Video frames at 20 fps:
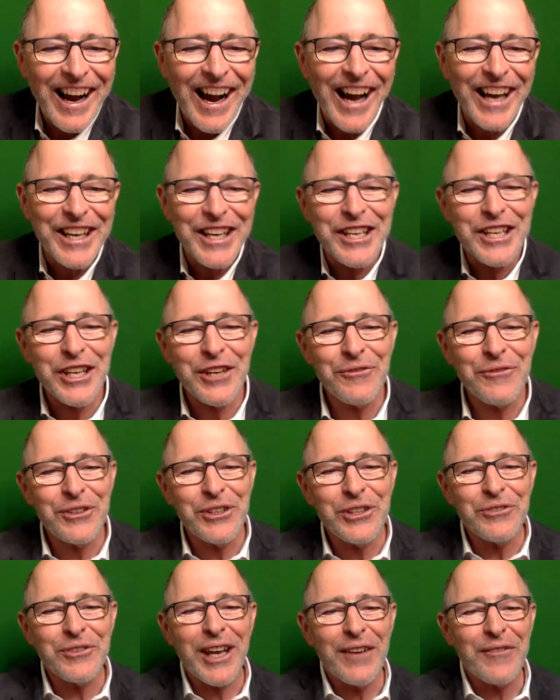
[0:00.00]
I don't know if
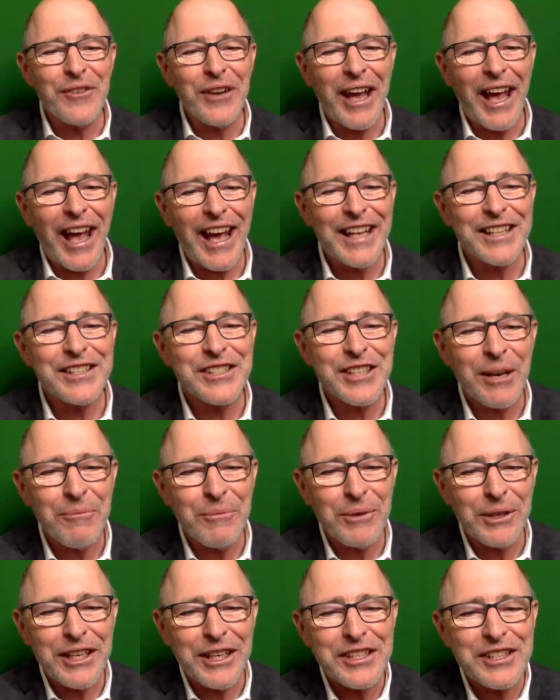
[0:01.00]
you've ever had
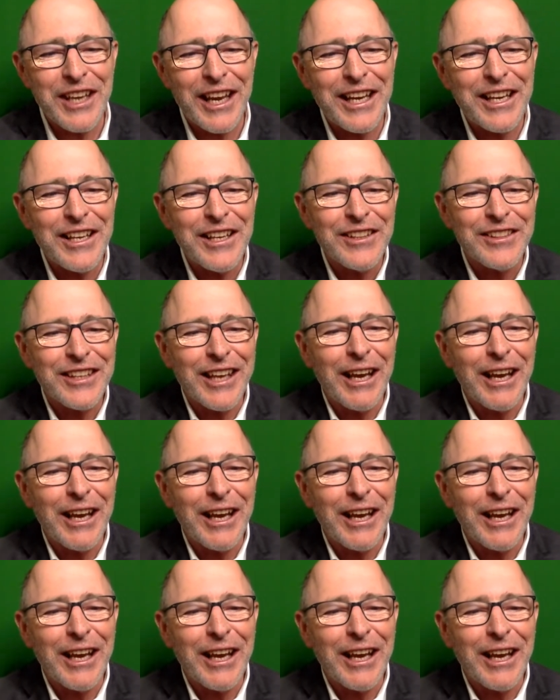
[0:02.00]
somebody say